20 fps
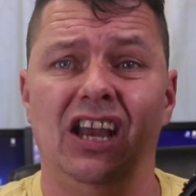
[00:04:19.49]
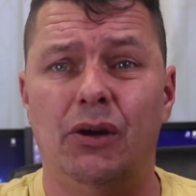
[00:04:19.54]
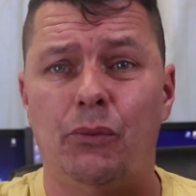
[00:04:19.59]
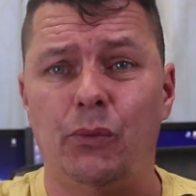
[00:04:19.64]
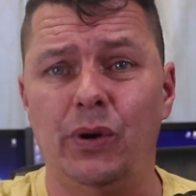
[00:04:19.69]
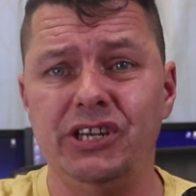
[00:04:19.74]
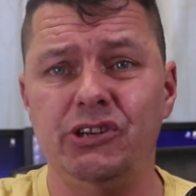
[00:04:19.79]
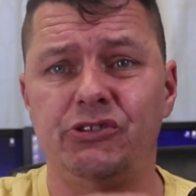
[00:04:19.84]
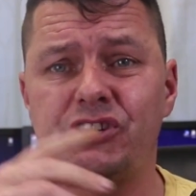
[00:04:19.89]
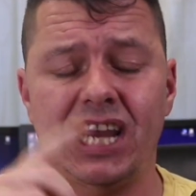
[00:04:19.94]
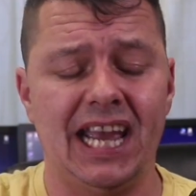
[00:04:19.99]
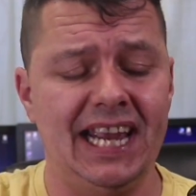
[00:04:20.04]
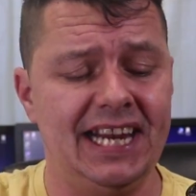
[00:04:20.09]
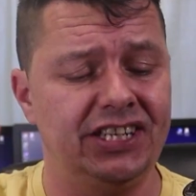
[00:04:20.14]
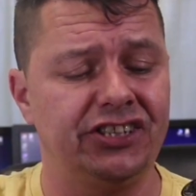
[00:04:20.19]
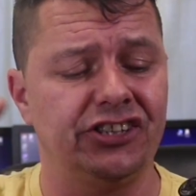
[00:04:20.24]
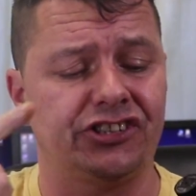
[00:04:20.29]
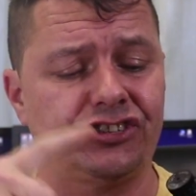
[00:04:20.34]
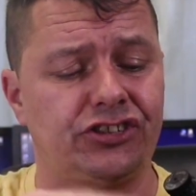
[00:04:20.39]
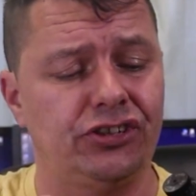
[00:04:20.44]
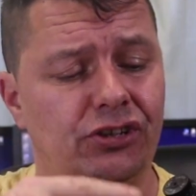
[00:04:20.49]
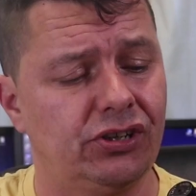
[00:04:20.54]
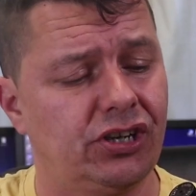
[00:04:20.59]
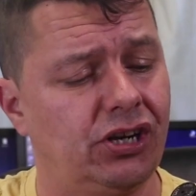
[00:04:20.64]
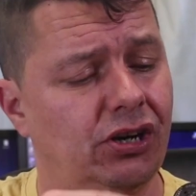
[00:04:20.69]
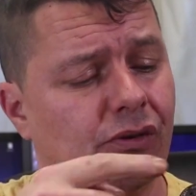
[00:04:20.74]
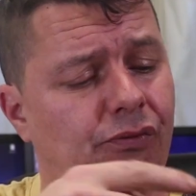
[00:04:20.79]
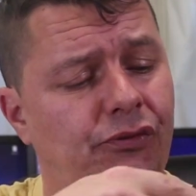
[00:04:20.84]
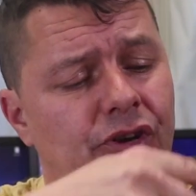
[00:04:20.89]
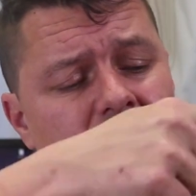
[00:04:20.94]
When you take the
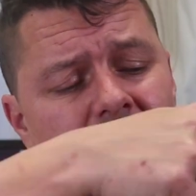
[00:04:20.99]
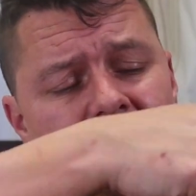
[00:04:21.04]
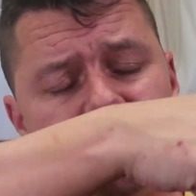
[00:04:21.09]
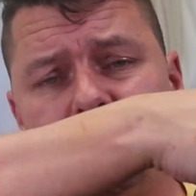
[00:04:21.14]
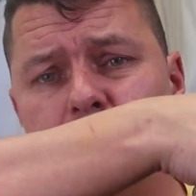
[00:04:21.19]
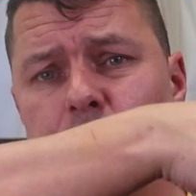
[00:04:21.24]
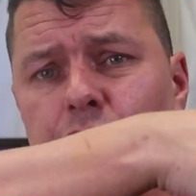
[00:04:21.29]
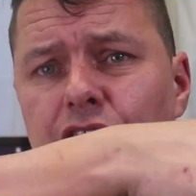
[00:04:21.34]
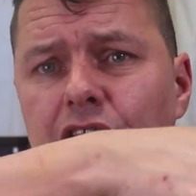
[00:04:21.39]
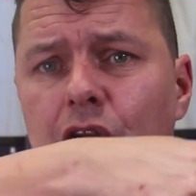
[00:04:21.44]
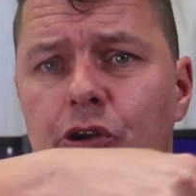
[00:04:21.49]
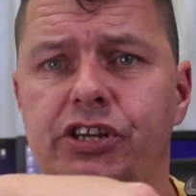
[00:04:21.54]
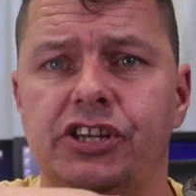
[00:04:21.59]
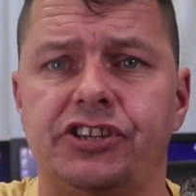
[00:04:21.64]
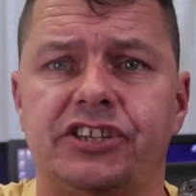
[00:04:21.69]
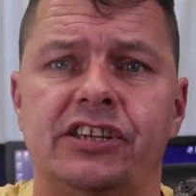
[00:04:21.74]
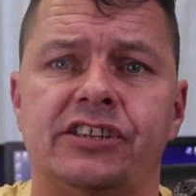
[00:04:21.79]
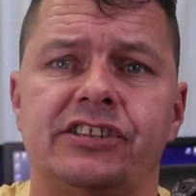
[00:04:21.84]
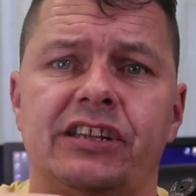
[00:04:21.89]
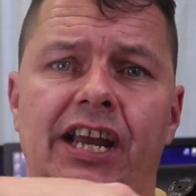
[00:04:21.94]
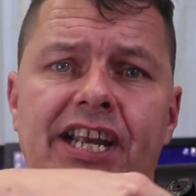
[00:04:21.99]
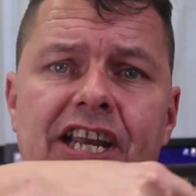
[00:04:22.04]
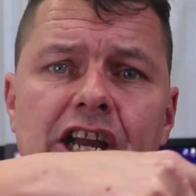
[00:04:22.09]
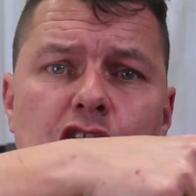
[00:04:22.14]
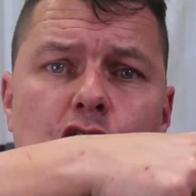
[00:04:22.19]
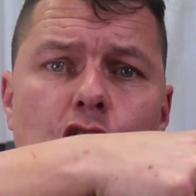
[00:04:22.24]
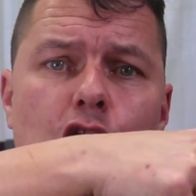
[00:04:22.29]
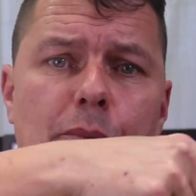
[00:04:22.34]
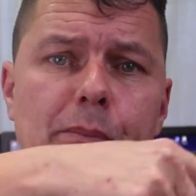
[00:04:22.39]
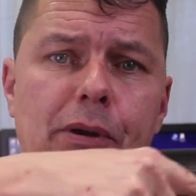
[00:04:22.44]
stock off, you'll notice there's like a
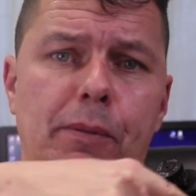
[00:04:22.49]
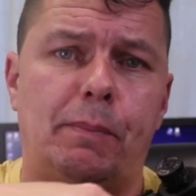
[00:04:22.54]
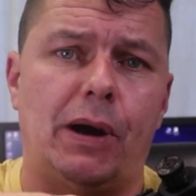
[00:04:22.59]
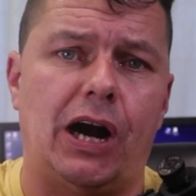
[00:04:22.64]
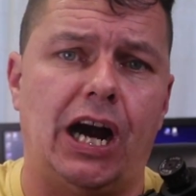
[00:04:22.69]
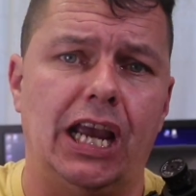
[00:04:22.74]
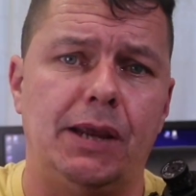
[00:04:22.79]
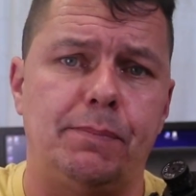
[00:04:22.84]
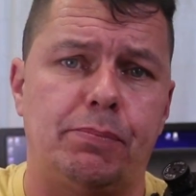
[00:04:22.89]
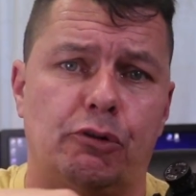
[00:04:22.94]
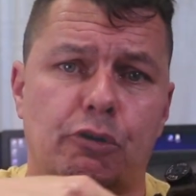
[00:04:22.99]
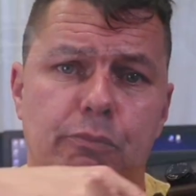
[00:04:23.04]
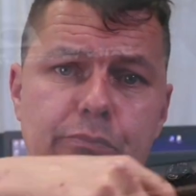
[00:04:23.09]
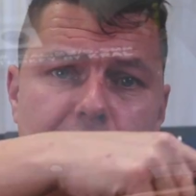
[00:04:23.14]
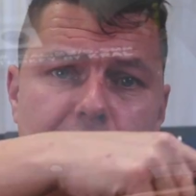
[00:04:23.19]
copper pipe or a